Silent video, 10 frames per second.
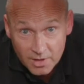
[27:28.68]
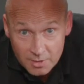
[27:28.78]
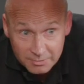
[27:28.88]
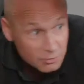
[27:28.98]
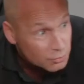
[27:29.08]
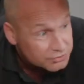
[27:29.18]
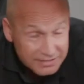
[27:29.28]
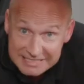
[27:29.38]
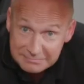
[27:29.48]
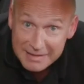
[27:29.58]
But of course
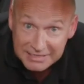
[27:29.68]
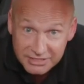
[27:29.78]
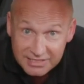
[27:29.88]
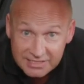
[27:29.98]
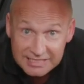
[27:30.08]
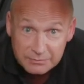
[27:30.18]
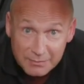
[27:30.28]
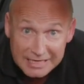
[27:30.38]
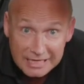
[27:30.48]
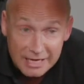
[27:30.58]
these are magic seats,
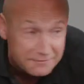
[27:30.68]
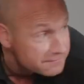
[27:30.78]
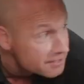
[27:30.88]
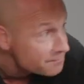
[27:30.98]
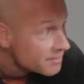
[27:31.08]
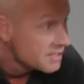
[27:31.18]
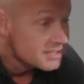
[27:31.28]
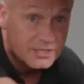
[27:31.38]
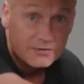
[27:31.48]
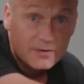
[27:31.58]
we love them.
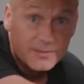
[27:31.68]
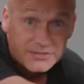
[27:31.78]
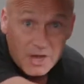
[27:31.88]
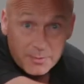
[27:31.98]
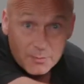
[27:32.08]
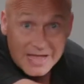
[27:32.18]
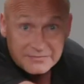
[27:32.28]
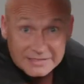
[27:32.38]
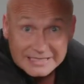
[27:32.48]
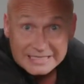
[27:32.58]
So from the top we
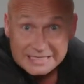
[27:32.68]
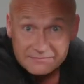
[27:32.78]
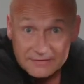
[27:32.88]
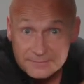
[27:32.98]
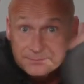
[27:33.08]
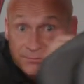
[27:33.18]
have the little lever,